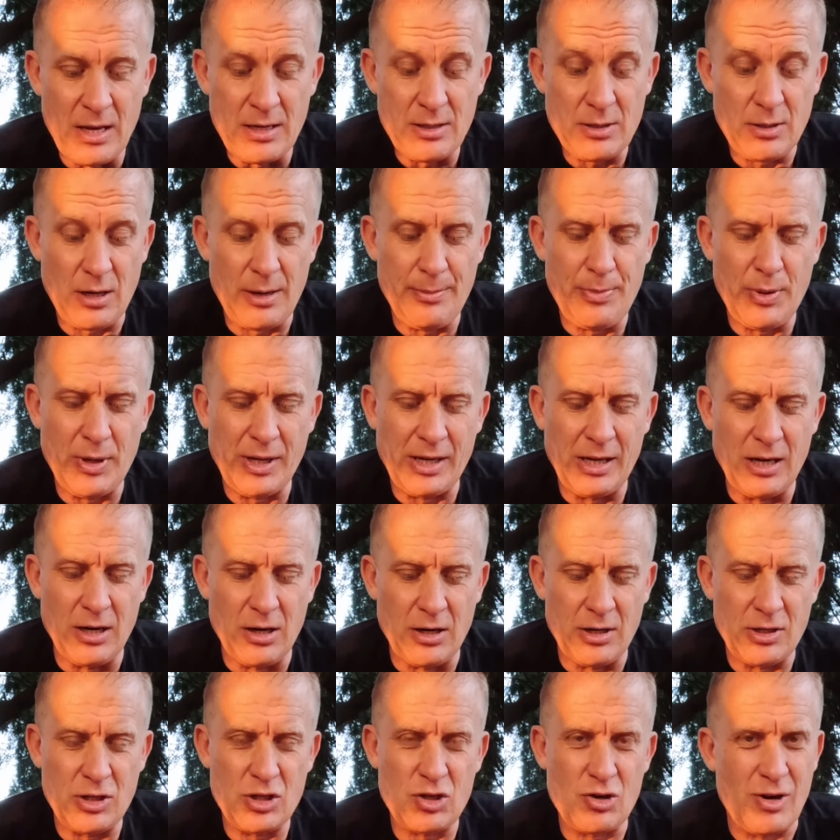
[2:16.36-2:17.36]
So I'm putting a
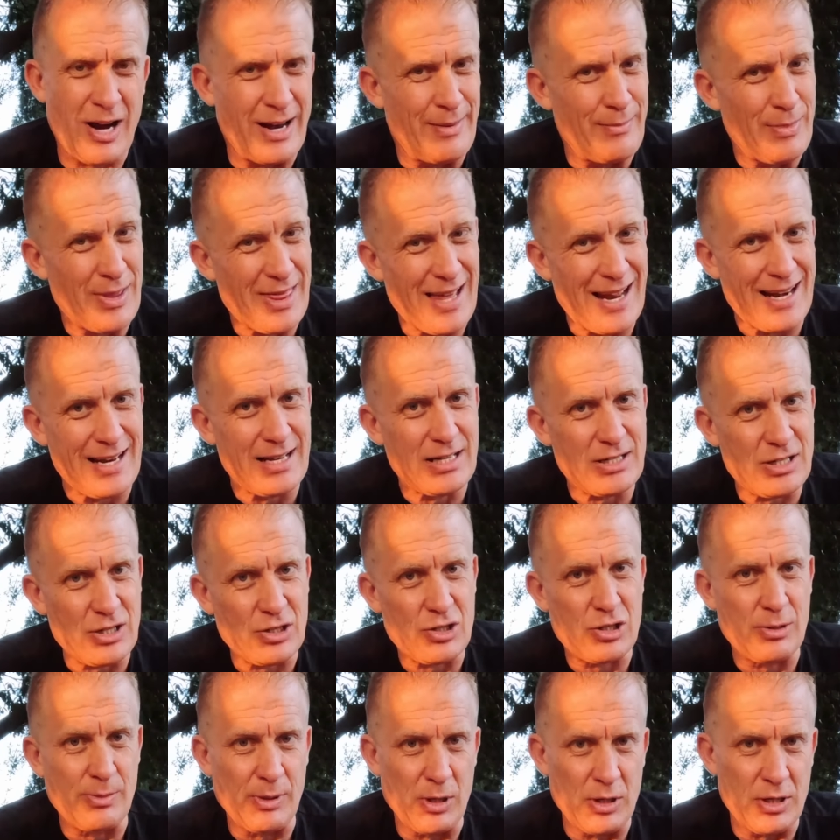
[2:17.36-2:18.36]
lot of strain, but that is
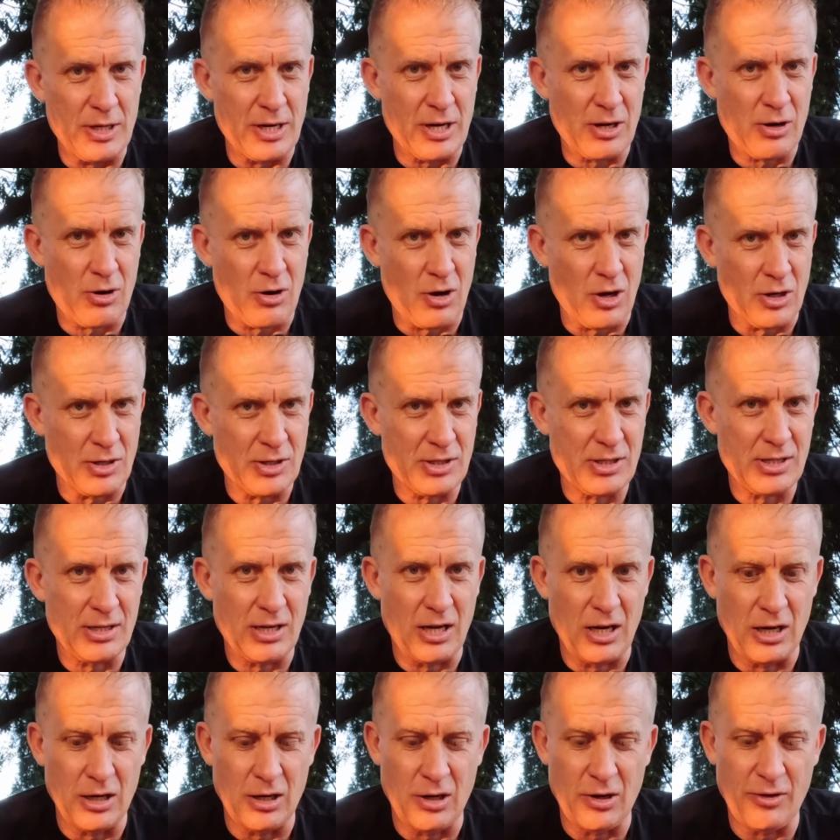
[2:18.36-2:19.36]
distributed across
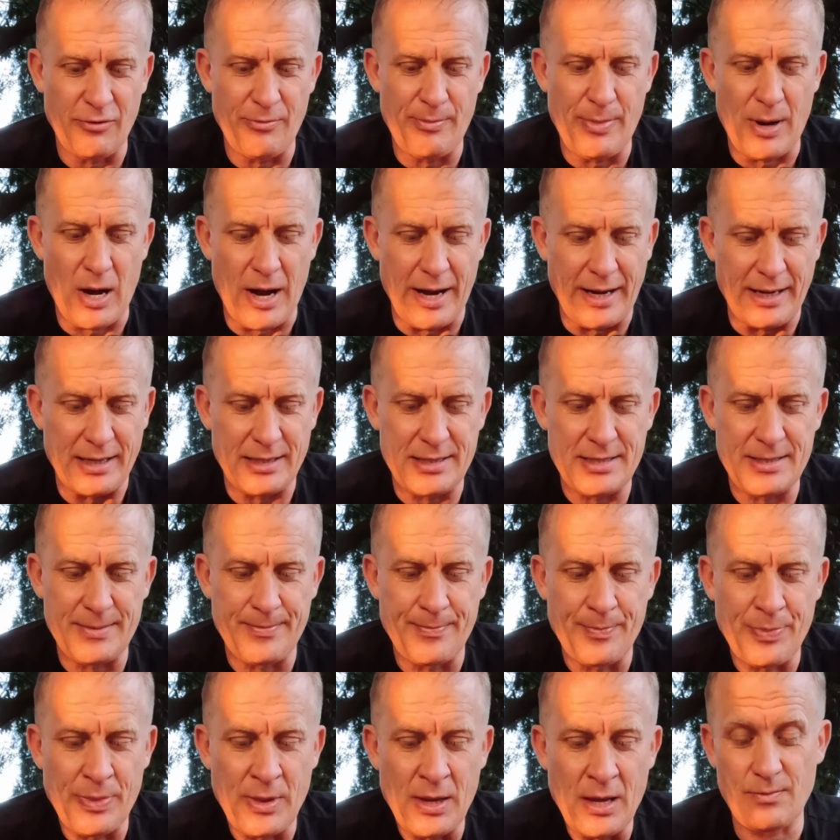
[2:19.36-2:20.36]
a lot of bikes.
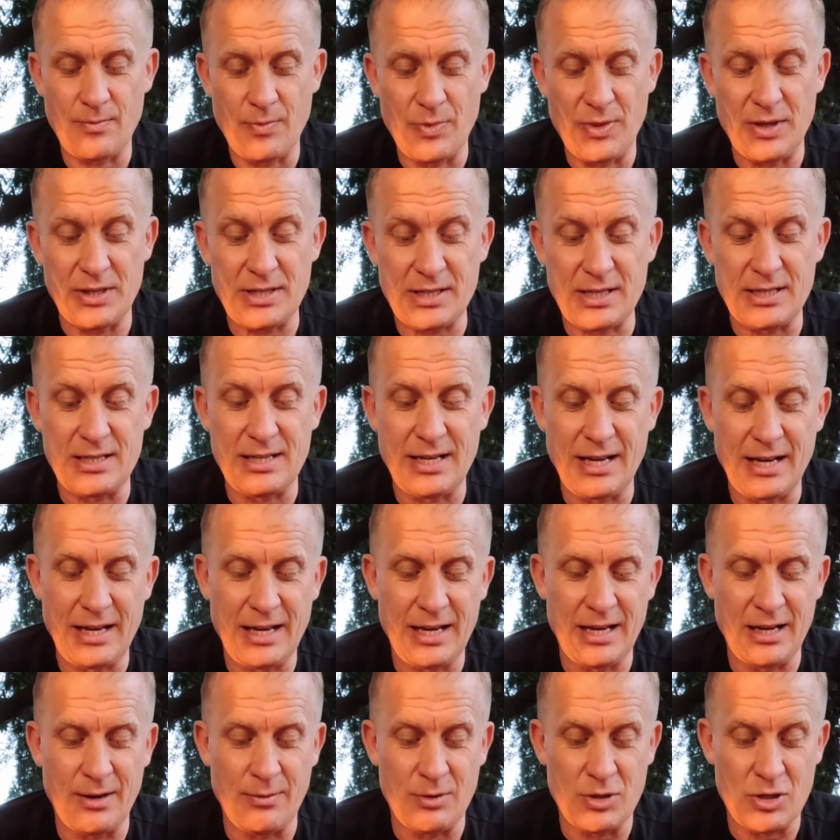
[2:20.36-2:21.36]
This cassette
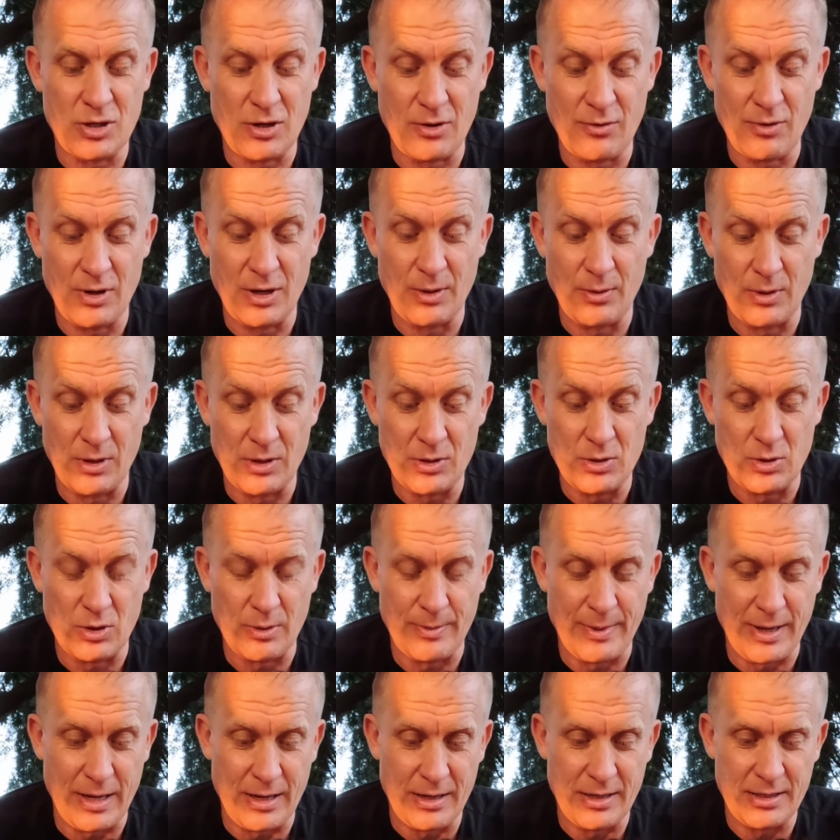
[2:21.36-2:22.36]
here, which I really want to talk
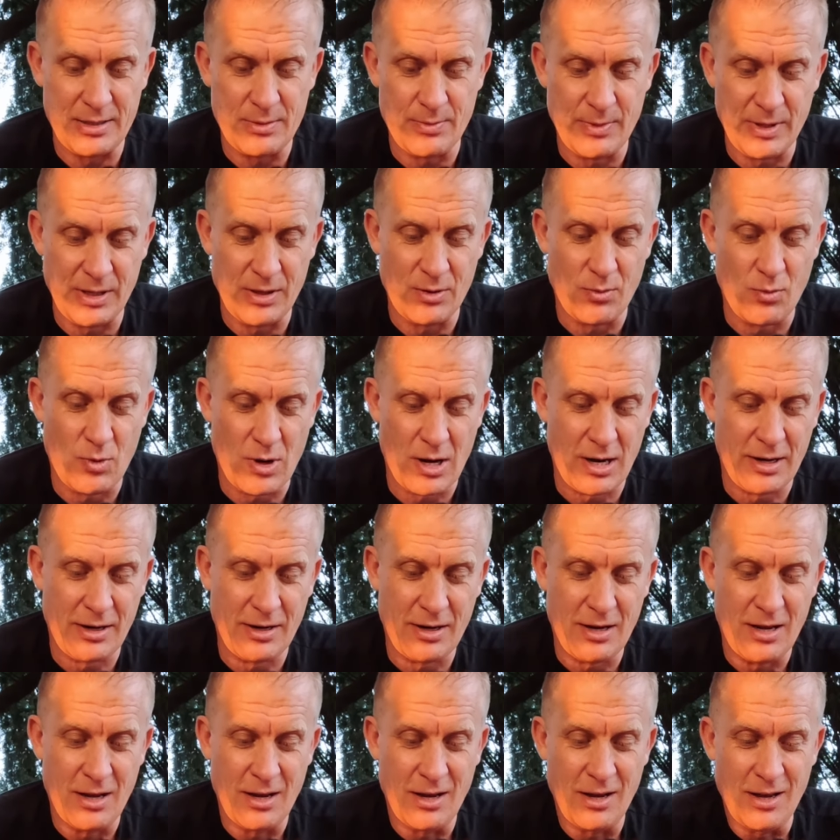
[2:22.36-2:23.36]
about, has been
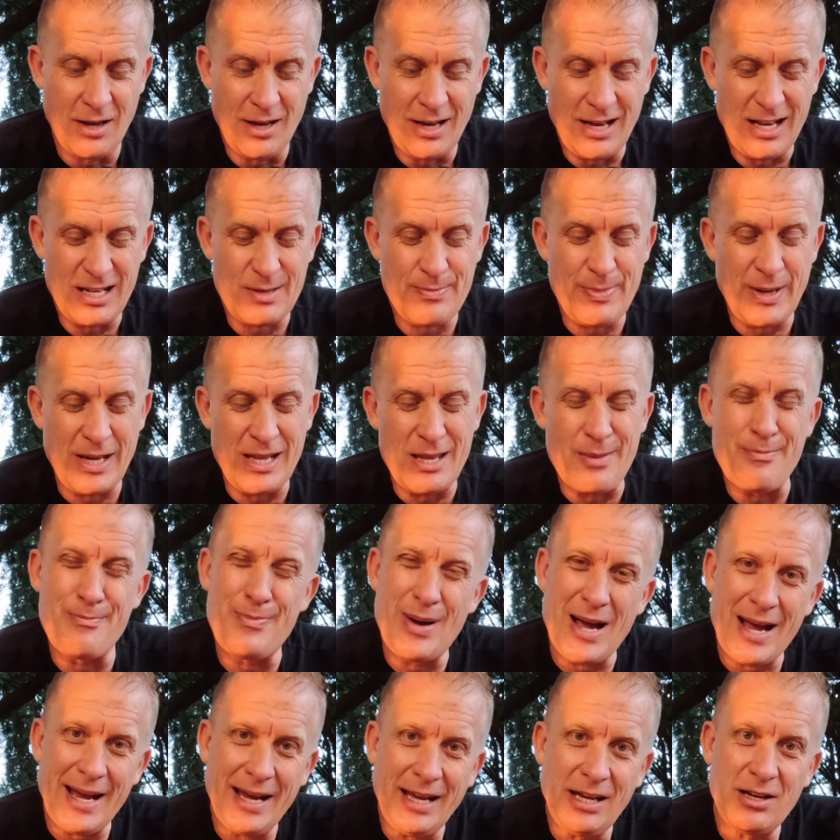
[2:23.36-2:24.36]
the
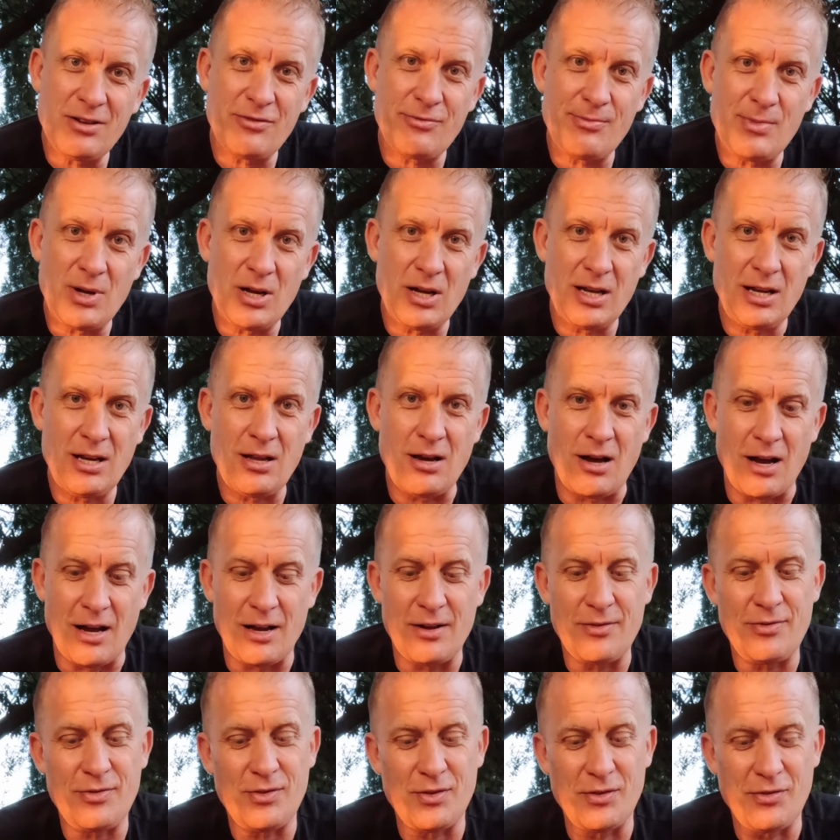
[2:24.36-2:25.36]
bane of my
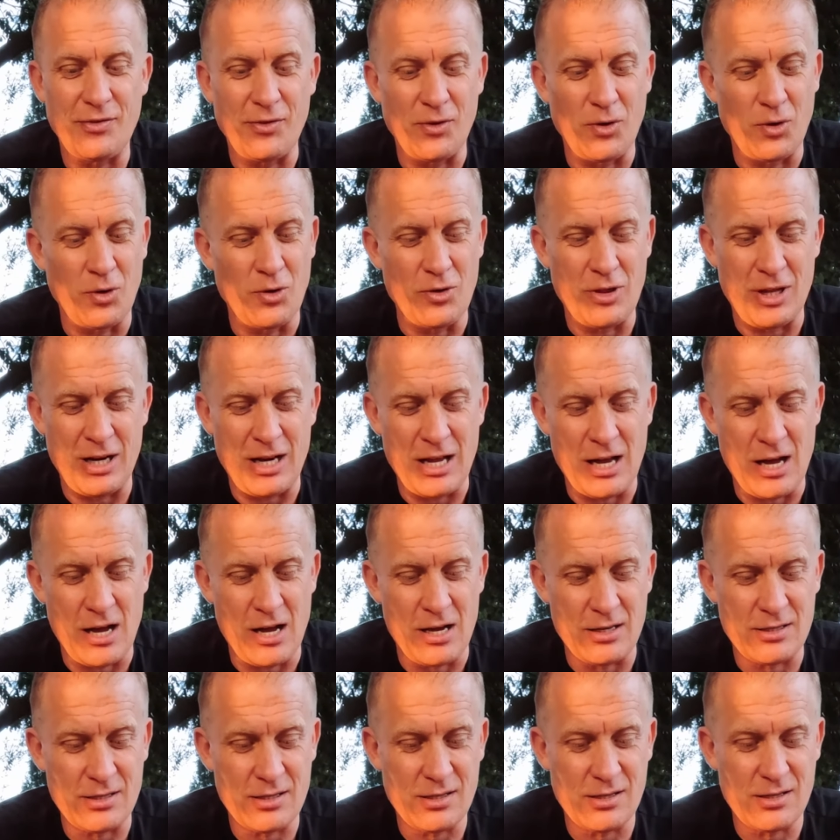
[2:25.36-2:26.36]
life for the
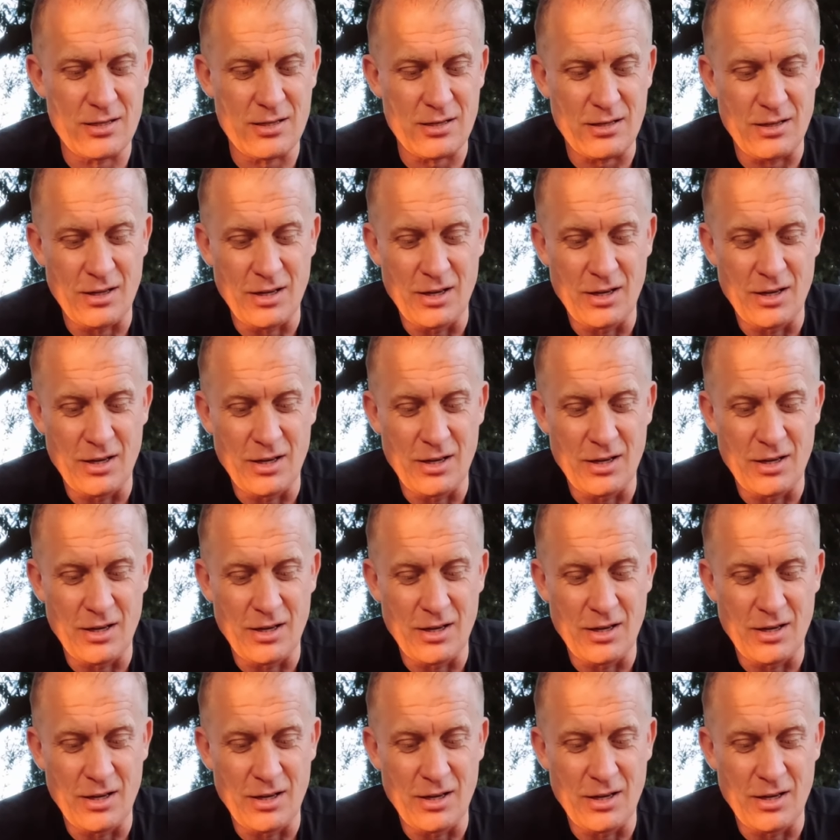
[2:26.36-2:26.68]
last,